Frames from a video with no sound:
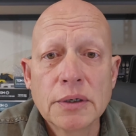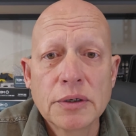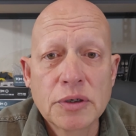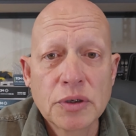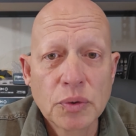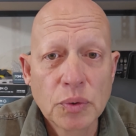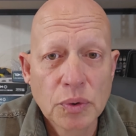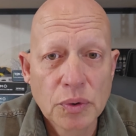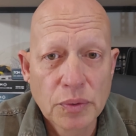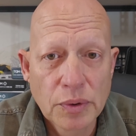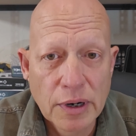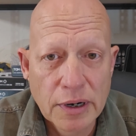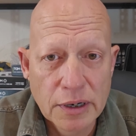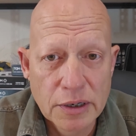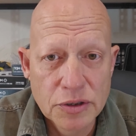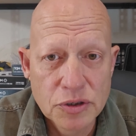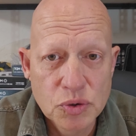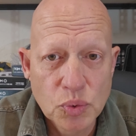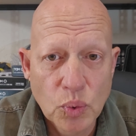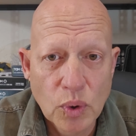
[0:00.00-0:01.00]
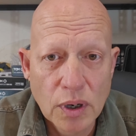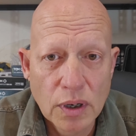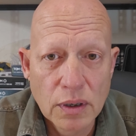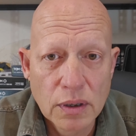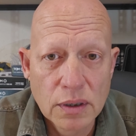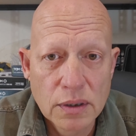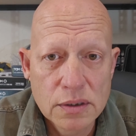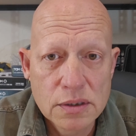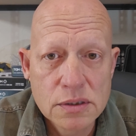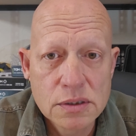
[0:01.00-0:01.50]
to a range where
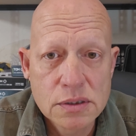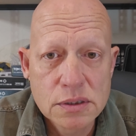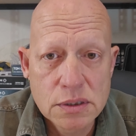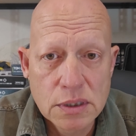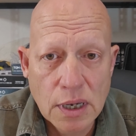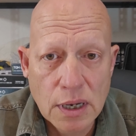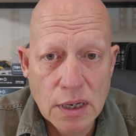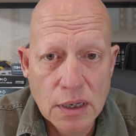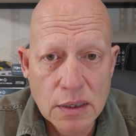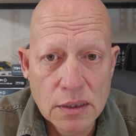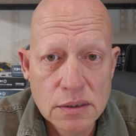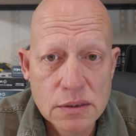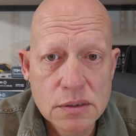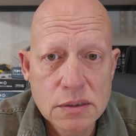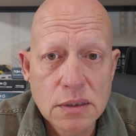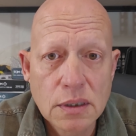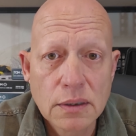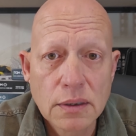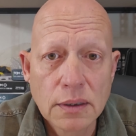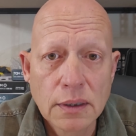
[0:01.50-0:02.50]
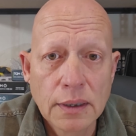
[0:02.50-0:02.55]
it stays